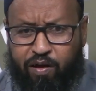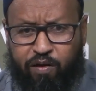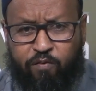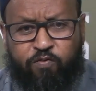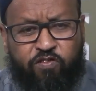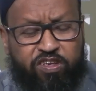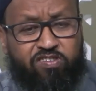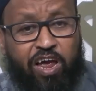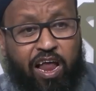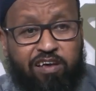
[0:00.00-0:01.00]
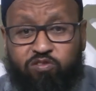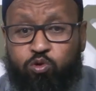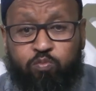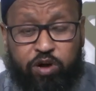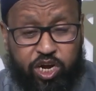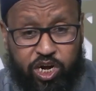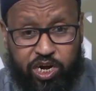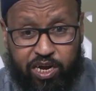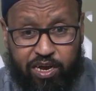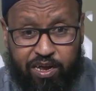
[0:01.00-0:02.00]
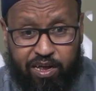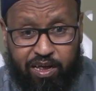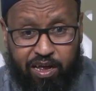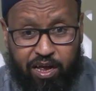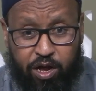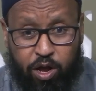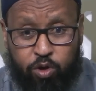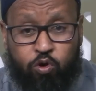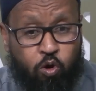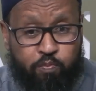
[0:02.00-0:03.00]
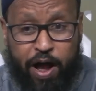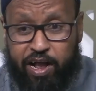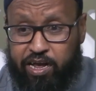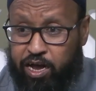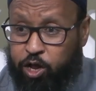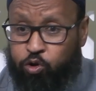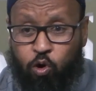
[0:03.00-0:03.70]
50 salah is too much. Go back. And